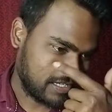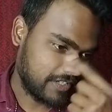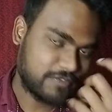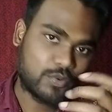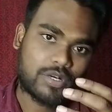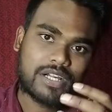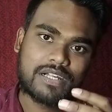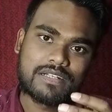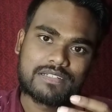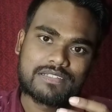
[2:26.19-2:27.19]
if you
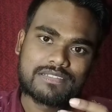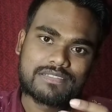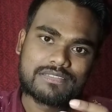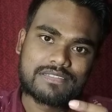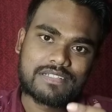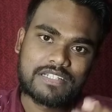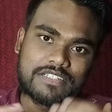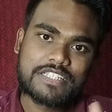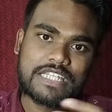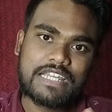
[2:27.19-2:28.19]
are
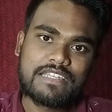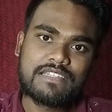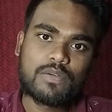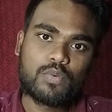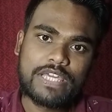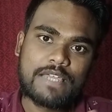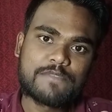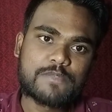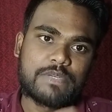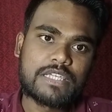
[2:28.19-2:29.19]
understanding the way I'm
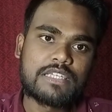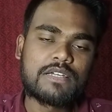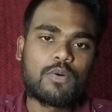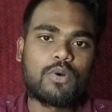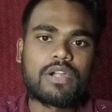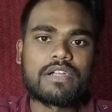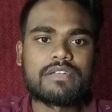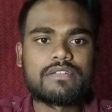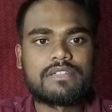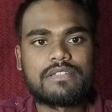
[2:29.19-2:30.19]
speaking, or
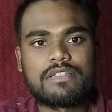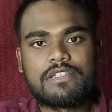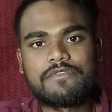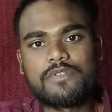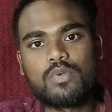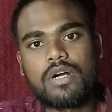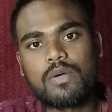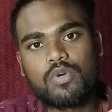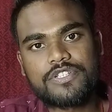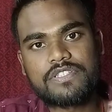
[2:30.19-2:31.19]
if you
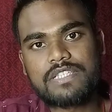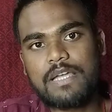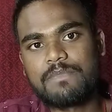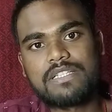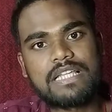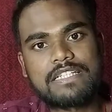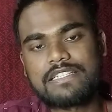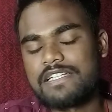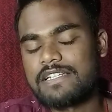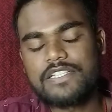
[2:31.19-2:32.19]
are watching something that's
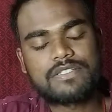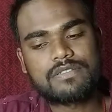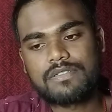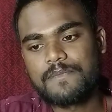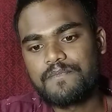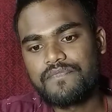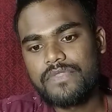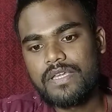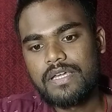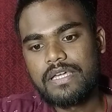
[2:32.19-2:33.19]
in English
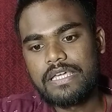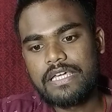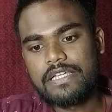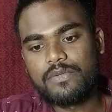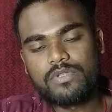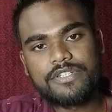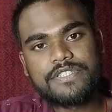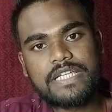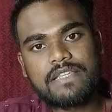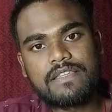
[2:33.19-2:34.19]
and you
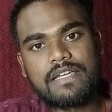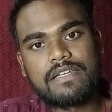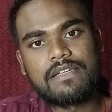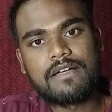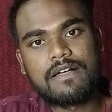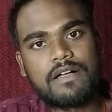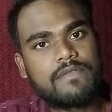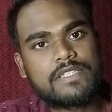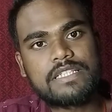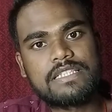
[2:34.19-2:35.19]
understand, then
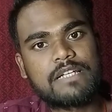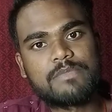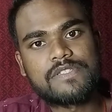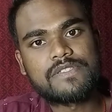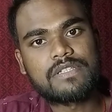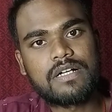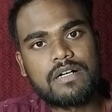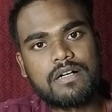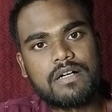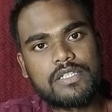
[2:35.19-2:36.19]
obviously that means
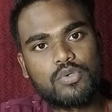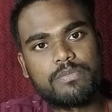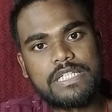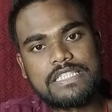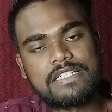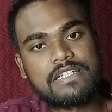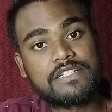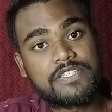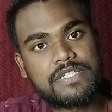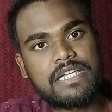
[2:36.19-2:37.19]
your basic
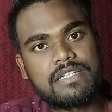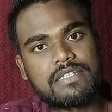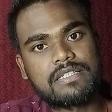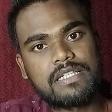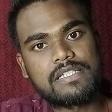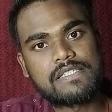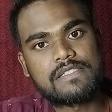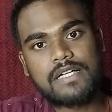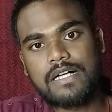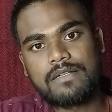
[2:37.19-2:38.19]
understanding
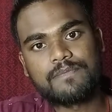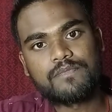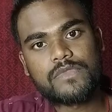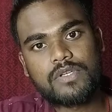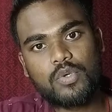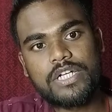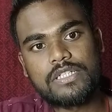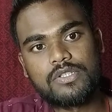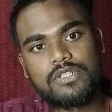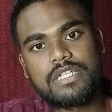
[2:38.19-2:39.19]
is
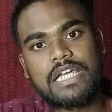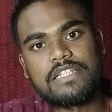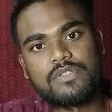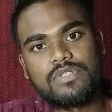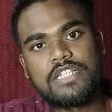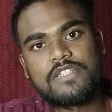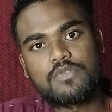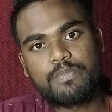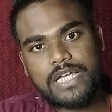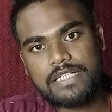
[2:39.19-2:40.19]
quite good, and you need
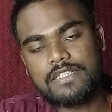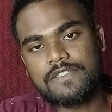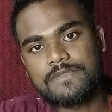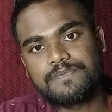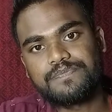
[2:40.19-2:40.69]
to practice